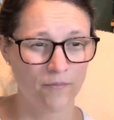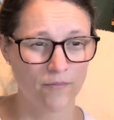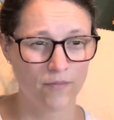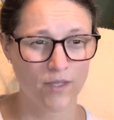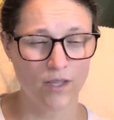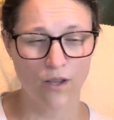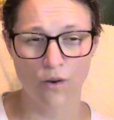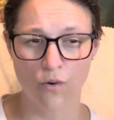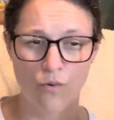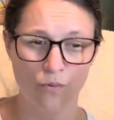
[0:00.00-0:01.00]

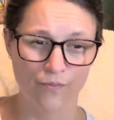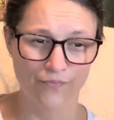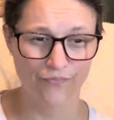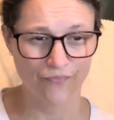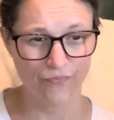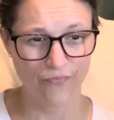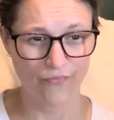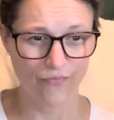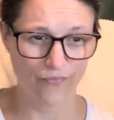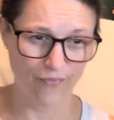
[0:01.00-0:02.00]
So
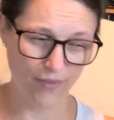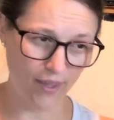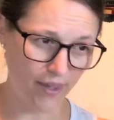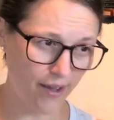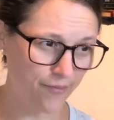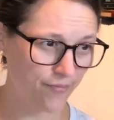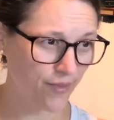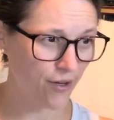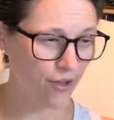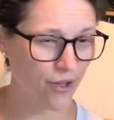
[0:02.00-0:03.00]
yeah,
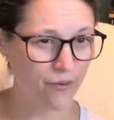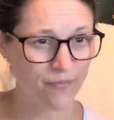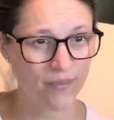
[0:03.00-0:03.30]
there you go.